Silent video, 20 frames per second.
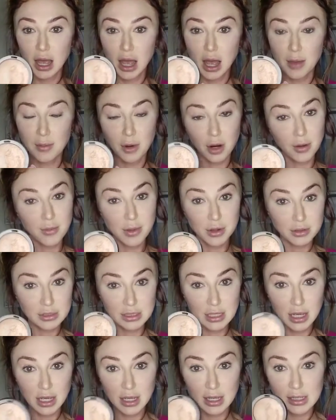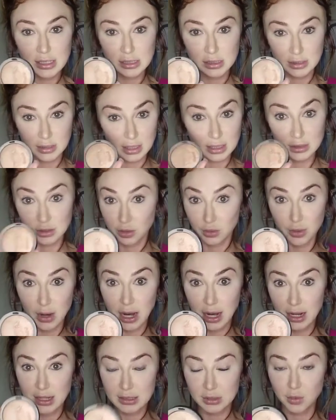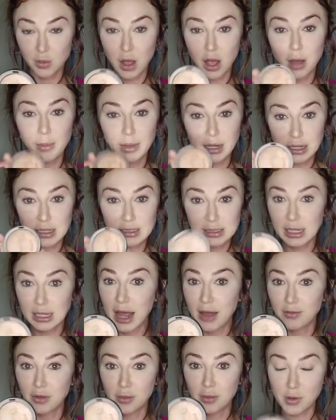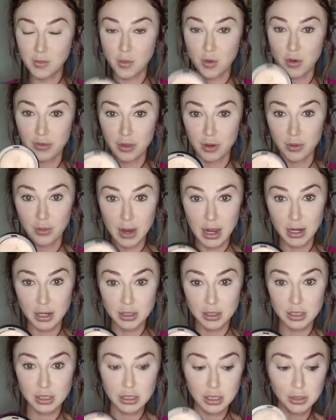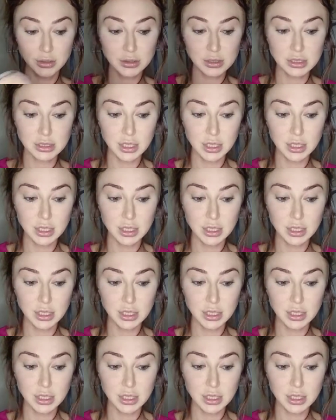Hermosa is great as well, but it is gonna have a little bit more of the red undertone.